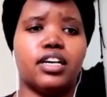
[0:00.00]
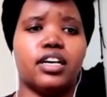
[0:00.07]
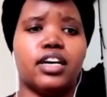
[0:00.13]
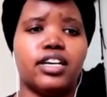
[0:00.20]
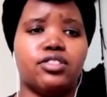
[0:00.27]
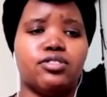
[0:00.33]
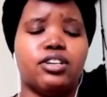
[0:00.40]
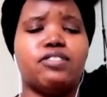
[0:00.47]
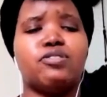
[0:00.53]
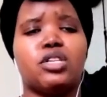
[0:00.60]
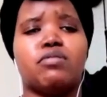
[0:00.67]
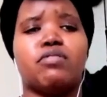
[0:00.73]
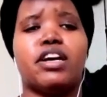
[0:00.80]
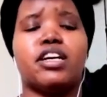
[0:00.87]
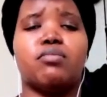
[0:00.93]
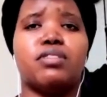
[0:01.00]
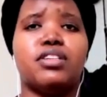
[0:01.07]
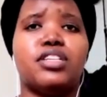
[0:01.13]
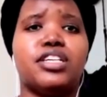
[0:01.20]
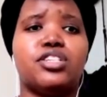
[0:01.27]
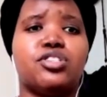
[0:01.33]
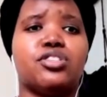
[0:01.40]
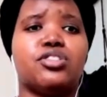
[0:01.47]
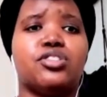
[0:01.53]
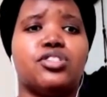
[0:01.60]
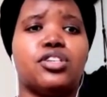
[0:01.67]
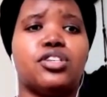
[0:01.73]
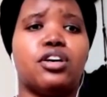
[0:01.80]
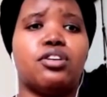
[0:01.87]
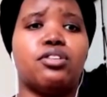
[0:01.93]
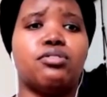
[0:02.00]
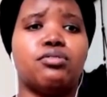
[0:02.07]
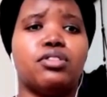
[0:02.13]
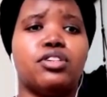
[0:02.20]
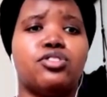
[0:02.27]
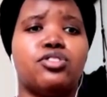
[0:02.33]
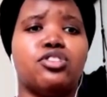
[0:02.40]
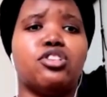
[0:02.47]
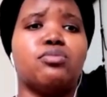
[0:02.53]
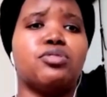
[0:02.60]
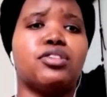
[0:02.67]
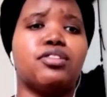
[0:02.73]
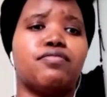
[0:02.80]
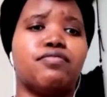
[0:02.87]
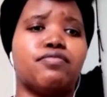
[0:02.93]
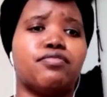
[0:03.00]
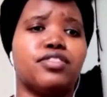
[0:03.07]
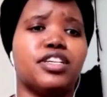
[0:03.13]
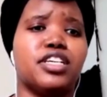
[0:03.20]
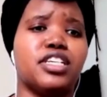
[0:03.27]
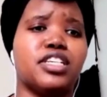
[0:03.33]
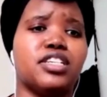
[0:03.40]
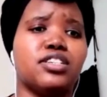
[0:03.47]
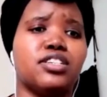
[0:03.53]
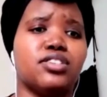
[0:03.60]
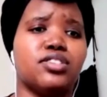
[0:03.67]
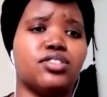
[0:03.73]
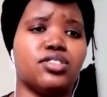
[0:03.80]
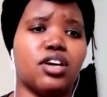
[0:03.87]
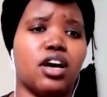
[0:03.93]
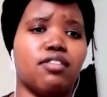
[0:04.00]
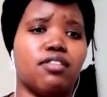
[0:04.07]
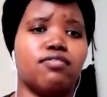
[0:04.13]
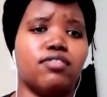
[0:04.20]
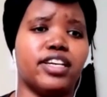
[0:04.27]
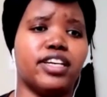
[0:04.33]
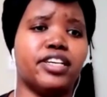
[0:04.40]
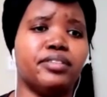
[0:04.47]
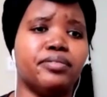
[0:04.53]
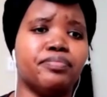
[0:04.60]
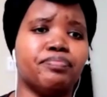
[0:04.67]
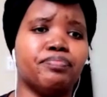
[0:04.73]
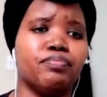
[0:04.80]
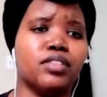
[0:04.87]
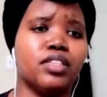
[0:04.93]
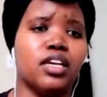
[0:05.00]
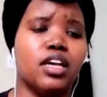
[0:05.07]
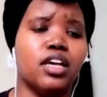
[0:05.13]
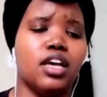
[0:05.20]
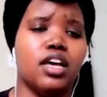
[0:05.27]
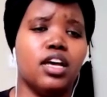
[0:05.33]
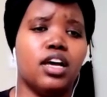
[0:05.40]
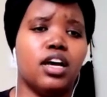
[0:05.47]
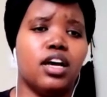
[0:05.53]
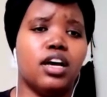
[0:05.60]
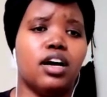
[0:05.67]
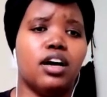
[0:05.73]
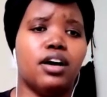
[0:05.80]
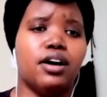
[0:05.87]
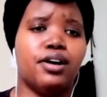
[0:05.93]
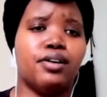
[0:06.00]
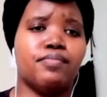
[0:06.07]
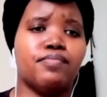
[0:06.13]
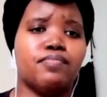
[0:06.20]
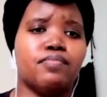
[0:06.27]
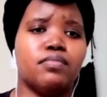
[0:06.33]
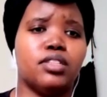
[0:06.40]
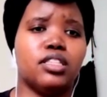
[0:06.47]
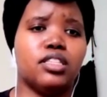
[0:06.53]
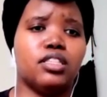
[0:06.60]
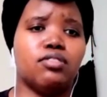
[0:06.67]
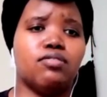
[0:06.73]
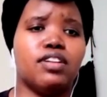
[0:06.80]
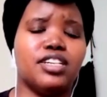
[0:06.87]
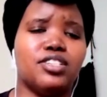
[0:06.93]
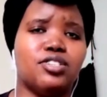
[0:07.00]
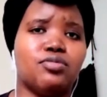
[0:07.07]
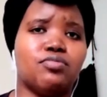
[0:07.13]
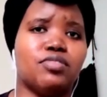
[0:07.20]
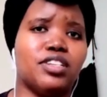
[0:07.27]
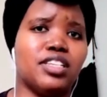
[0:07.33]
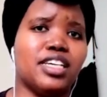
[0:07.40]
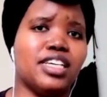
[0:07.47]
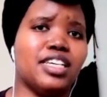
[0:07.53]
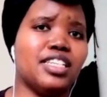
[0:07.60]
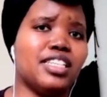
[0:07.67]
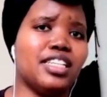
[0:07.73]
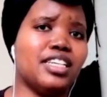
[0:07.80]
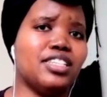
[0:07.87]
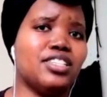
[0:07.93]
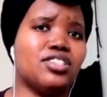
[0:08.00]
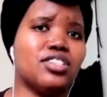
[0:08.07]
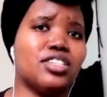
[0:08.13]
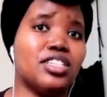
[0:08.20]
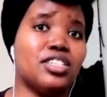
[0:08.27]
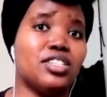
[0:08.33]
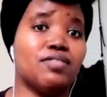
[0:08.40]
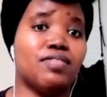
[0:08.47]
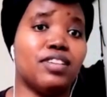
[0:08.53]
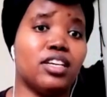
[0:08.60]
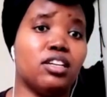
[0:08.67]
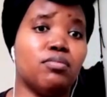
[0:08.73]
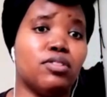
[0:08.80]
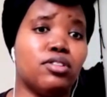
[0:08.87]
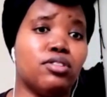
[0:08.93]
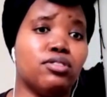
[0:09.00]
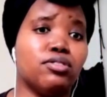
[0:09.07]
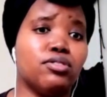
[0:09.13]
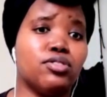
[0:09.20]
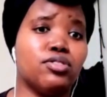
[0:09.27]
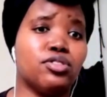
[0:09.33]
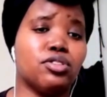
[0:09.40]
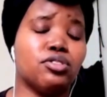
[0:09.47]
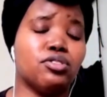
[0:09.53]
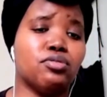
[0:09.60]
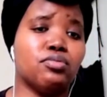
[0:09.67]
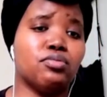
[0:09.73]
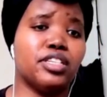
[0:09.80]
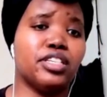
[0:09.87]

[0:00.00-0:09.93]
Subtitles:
I do have some recommendations. So in terms of free software, the ones really that is available, so